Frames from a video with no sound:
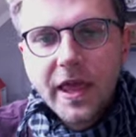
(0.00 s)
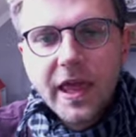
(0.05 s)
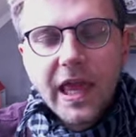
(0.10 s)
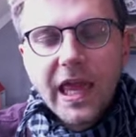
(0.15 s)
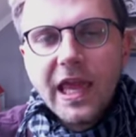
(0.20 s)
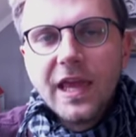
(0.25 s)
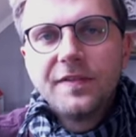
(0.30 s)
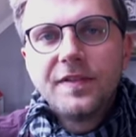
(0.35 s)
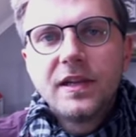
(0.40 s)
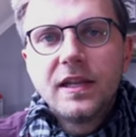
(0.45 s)

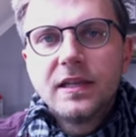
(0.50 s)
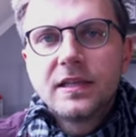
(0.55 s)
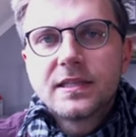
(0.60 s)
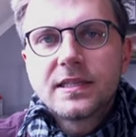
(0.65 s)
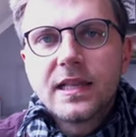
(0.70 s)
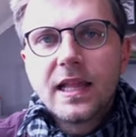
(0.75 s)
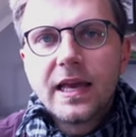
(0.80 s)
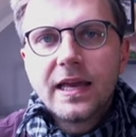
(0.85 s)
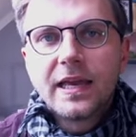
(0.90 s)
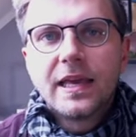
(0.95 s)
If it is
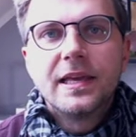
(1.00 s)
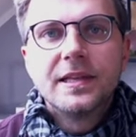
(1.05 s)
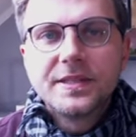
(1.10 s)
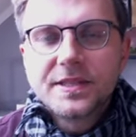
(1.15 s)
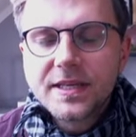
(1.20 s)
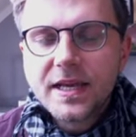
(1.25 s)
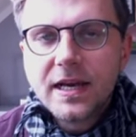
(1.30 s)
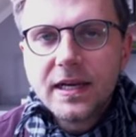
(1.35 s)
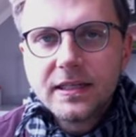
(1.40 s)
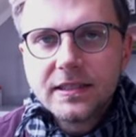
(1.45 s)
like
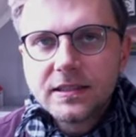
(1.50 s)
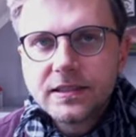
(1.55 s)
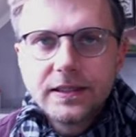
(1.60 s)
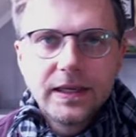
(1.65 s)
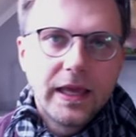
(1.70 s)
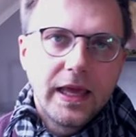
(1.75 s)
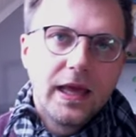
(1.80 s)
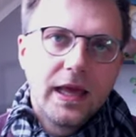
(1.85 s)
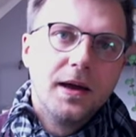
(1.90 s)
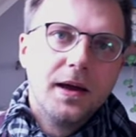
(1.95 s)
inside,
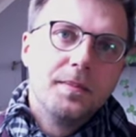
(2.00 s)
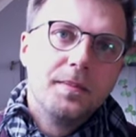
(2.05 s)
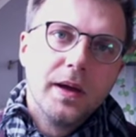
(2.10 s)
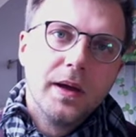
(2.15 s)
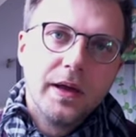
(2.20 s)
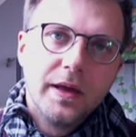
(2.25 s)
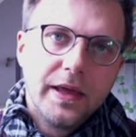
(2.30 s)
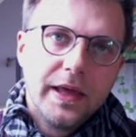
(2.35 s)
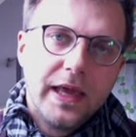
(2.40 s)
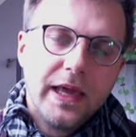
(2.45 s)
um,
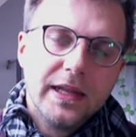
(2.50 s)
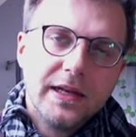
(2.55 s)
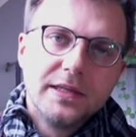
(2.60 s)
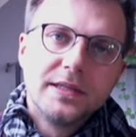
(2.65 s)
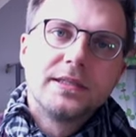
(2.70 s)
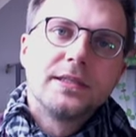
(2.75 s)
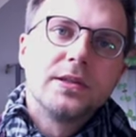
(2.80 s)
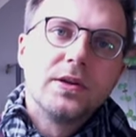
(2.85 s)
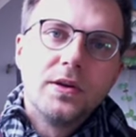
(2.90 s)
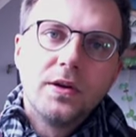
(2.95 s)
it
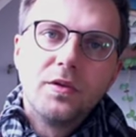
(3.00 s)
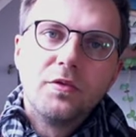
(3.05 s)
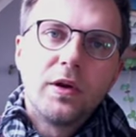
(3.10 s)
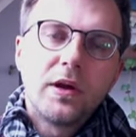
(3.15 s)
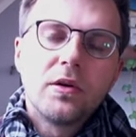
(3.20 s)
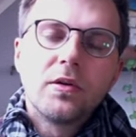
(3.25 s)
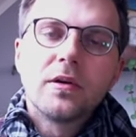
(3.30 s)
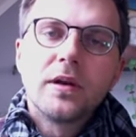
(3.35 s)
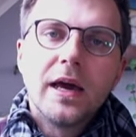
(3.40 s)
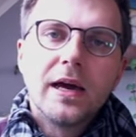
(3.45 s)
is
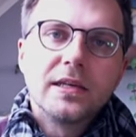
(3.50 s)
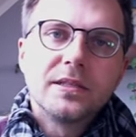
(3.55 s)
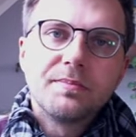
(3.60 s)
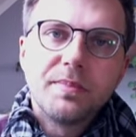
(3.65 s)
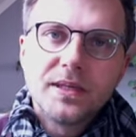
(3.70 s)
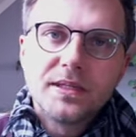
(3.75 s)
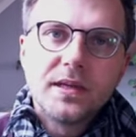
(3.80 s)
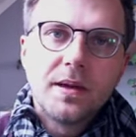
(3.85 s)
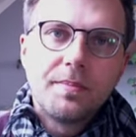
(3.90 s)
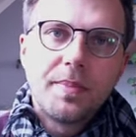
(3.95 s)
recognized by
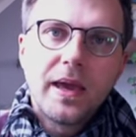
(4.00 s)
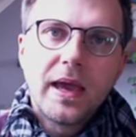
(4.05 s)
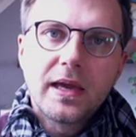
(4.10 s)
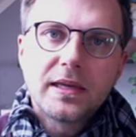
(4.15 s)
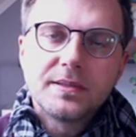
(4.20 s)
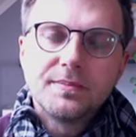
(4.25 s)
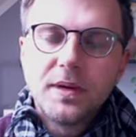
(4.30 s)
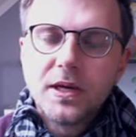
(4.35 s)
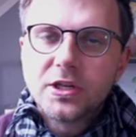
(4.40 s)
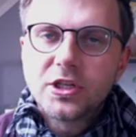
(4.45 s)
Snappy
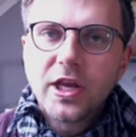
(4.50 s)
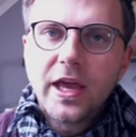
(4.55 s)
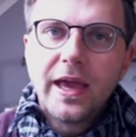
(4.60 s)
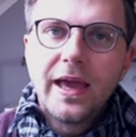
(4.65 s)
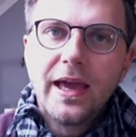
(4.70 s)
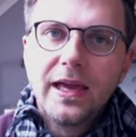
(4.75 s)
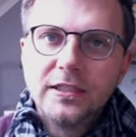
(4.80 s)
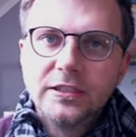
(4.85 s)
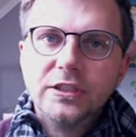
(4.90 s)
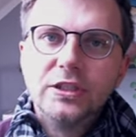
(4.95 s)
Hexmesh
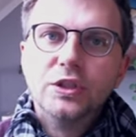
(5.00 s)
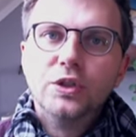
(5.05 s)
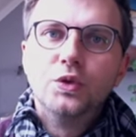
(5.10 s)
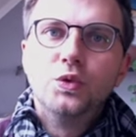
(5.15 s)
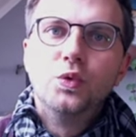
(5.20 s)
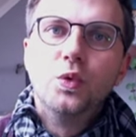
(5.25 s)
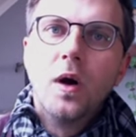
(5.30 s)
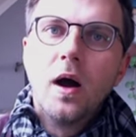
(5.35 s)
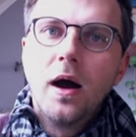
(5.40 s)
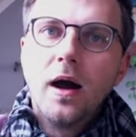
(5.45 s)
and
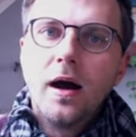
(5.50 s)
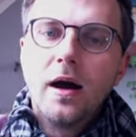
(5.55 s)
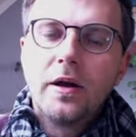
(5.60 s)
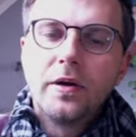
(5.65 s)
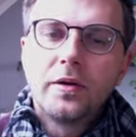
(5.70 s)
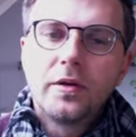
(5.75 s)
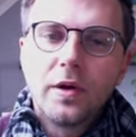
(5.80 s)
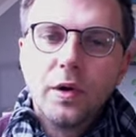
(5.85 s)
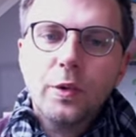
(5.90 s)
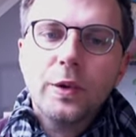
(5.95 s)
you are
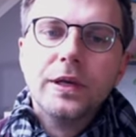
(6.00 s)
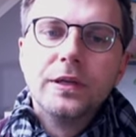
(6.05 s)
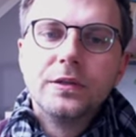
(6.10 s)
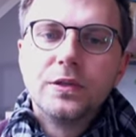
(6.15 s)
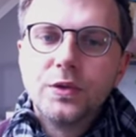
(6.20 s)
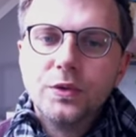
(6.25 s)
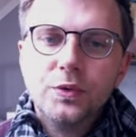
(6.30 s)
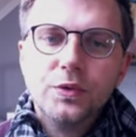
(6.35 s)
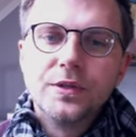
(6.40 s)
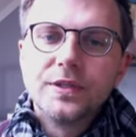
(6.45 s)
going
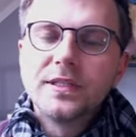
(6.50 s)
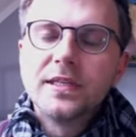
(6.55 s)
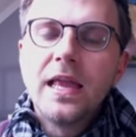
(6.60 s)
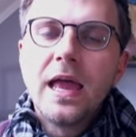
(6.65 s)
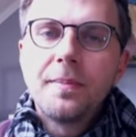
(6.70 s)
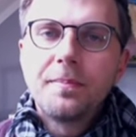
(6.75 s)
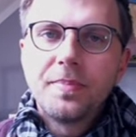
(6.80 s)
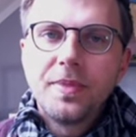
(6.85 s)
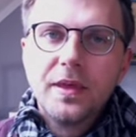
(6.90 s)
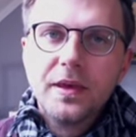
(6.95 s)
to
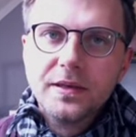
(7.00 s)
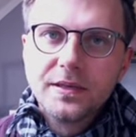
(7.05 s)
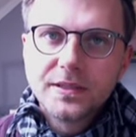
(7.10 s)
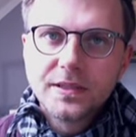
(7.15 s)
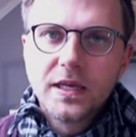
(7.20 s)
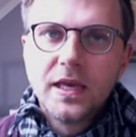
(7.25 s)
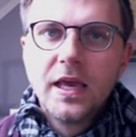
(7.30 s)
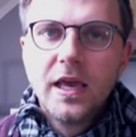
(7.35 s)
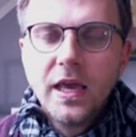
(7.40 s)
snap these.